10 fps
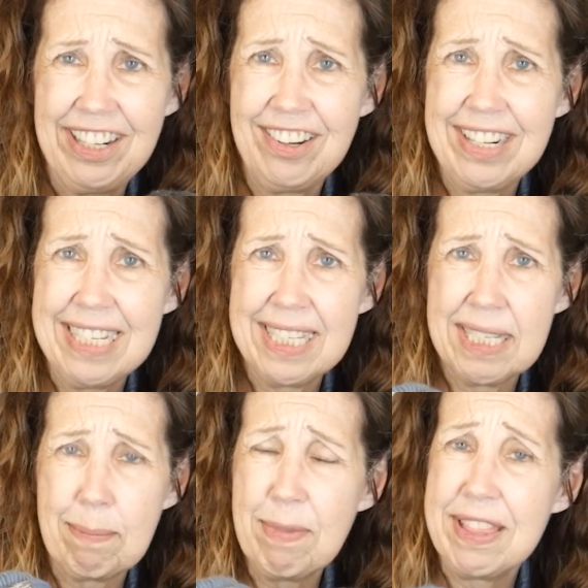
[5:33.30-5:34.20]
there is
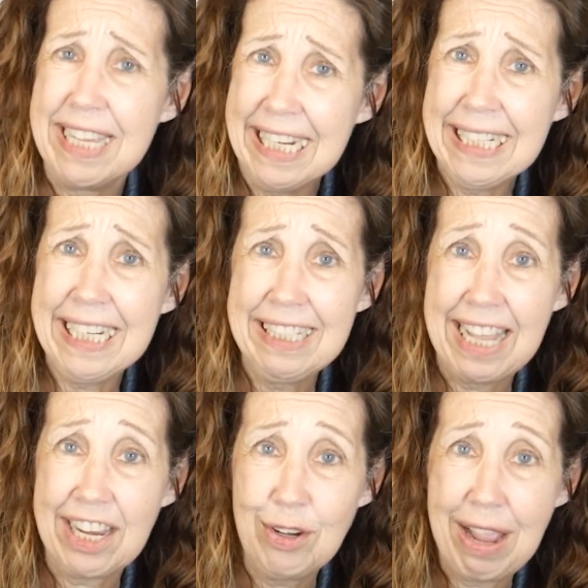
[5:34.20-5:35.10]
some
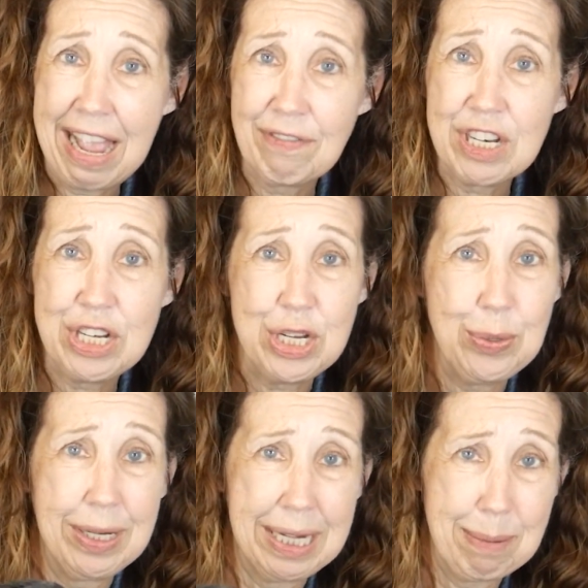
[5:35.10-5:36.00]
thinking that you have to
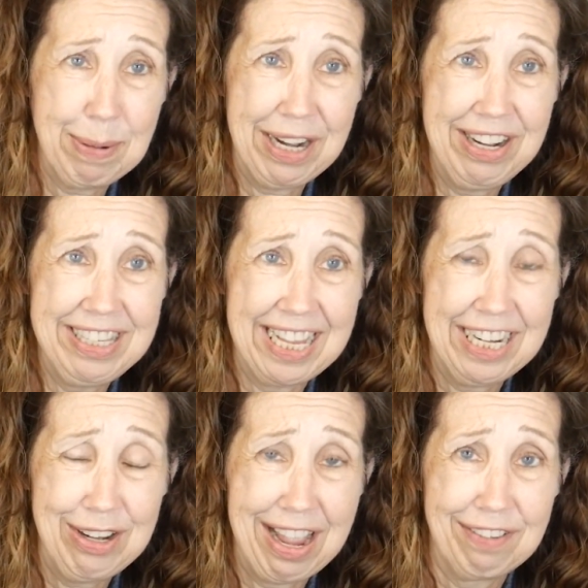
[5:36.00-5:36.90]
do and comparing
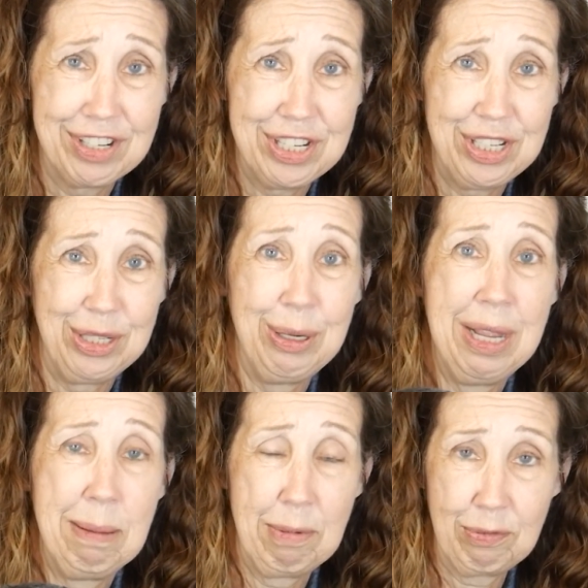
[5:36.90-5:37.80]
that you have to do
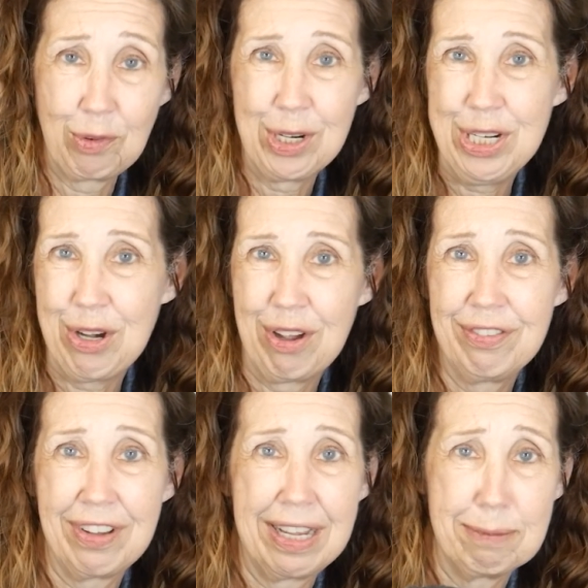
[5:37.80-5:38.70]
before you
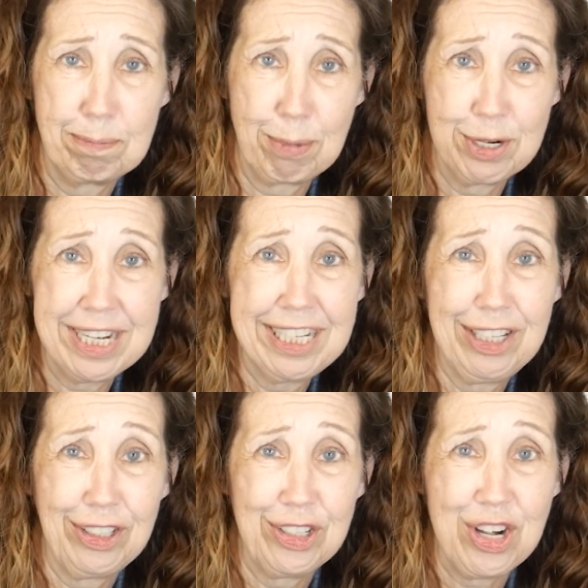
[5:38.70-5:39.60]
know if a
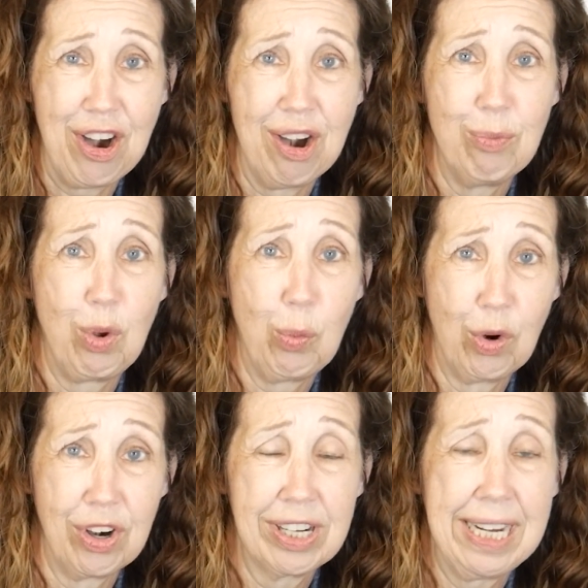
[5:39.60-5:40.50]
particular yarn will
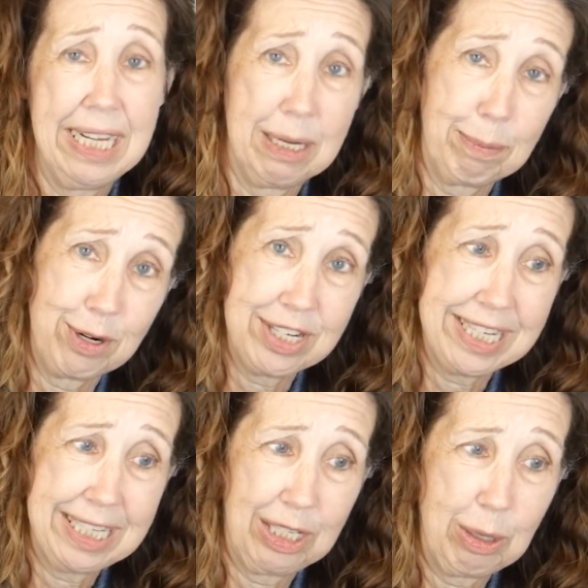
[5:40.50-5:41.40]
work in a
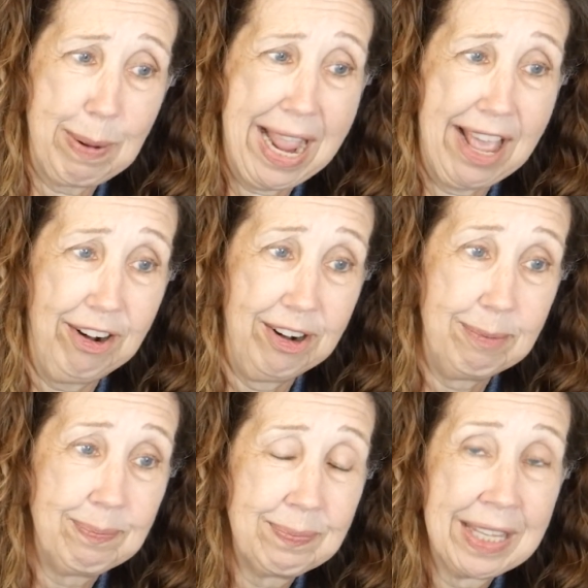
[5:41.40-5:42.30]
particular
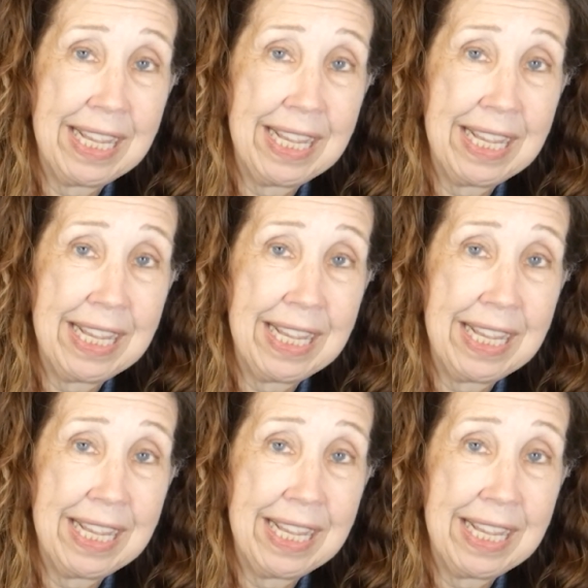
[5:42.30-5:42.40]
pattern.